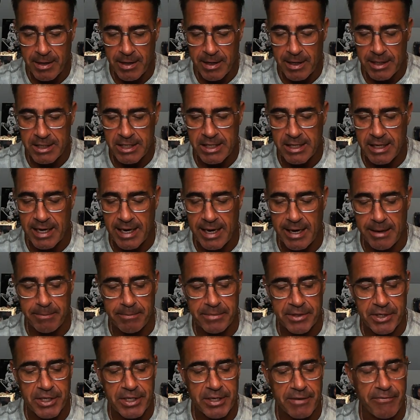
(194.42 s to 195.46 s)

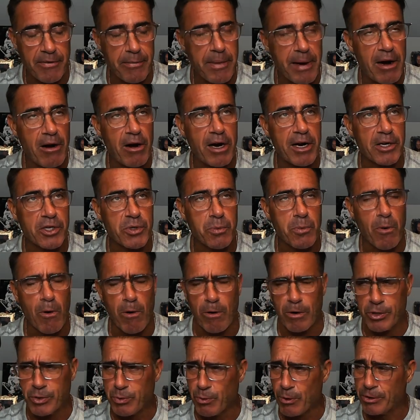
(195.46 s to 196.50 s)
exclaims of America's
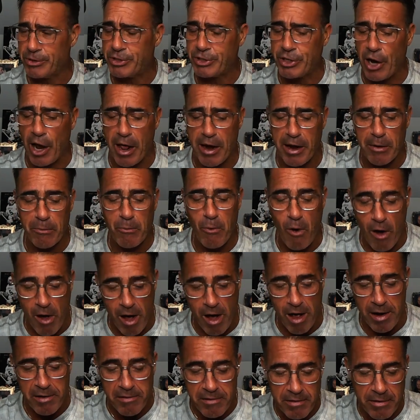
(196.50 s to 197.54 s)
wars, we're
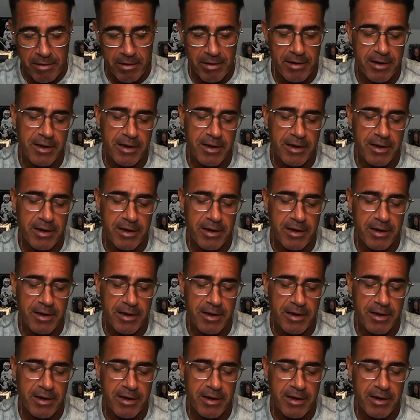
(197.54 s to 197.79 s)
10-1.